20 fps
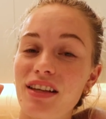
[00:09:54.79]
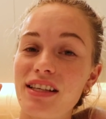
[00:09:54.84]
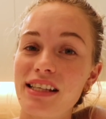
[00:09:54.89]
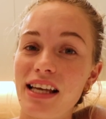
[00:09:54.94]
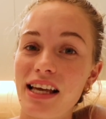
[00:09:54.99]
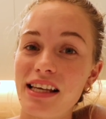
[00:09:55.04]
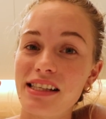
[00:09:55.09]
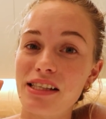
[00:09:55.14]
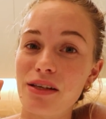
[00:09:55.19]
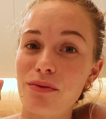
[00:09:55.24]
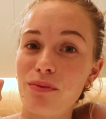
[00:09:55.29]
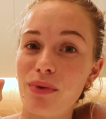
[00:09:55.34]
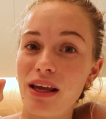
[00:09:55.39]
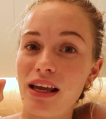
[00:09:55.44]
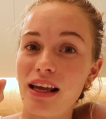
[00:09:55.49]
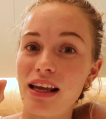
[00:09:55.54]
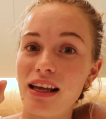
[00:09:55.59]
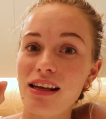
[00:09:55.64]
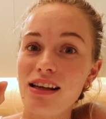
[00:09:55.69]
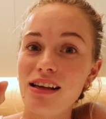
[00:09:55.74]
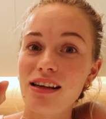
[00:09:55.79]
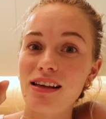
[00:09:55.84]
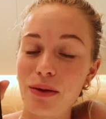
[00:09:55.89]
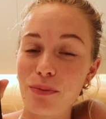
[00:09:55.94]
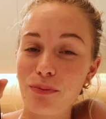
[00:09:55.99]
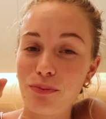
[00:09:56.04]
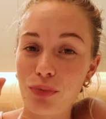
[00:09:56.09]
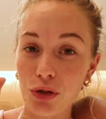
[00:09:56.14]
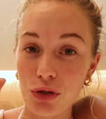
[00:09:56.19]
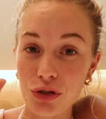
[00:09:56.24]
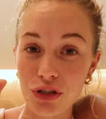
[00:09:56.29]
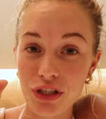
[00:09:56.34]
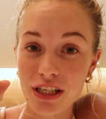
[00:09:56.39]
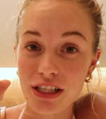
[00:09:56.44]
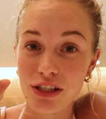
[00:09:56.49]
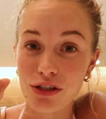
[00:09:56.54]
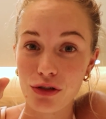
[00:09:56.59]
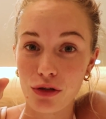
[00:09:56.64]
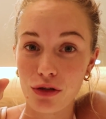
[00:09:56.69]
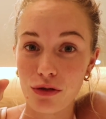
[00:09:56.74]
This has to be the
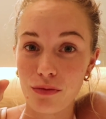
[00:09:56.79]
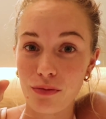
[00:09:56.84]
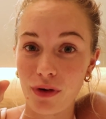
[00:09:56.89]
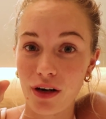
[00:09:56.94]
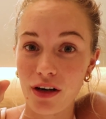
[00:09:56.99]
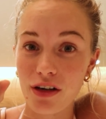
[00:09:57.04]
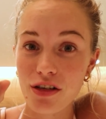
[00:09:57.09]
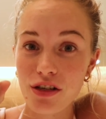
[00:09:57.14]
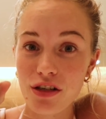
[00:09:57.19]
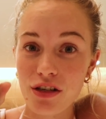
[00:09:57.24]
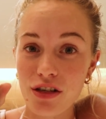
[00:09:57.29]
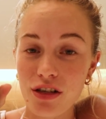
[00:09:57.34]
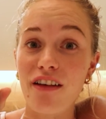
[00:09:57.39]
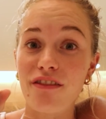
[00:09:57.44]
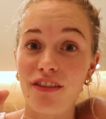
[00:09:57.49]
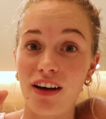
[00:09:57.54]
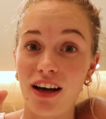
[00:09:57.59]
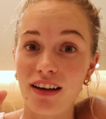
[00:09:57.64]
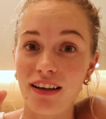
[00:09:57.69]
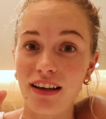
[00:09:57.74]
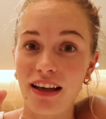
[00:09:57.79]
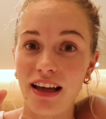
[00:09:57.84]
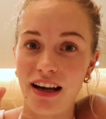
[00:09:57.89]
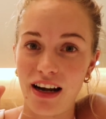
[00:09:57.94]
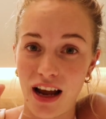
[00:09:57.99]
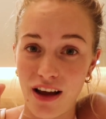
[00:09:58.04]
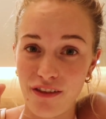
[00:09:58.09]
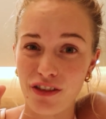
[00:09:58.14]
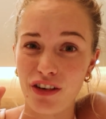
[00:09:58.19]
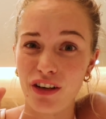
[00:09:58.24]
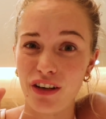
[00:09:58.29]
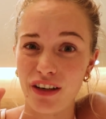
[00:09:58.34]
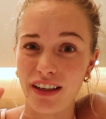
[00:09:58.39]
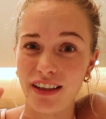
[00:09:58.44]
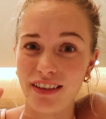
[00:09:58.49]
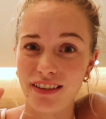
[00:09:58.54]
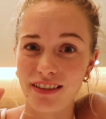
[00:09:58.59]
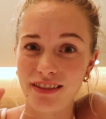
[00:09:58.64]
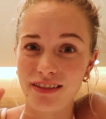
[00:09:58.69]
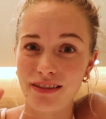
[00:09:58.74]
bougiest toothbrush ever, and I've got
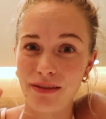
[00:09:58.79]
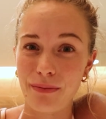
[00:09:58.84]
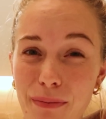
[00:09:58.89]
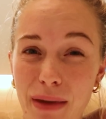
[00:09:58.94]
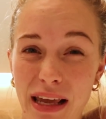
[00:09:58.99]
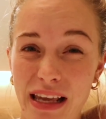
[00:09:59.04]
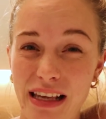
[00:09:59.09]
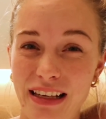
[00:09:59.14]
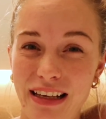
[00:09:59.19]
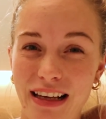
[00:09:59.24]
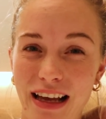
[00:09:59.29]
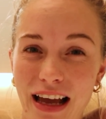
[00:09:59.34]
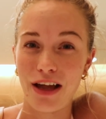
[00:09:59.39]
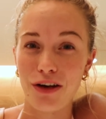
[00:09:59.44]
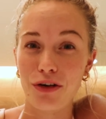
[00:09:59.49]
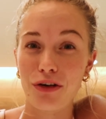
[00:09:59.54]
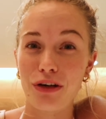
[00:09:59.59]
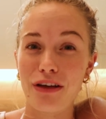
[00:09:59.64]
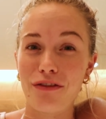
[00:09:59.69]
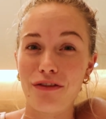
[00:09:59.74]
it. me. I